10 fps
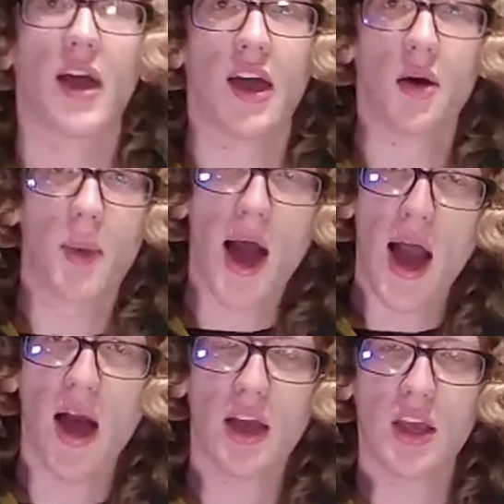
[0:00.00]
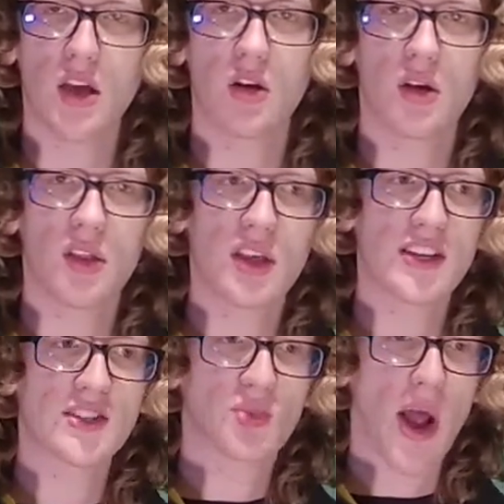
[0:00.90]
Am I hearing
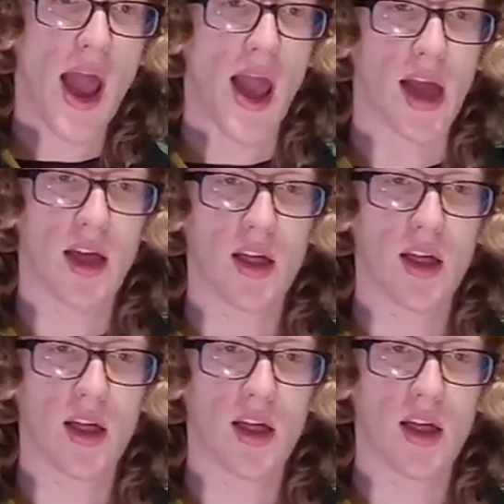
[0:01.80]
this right?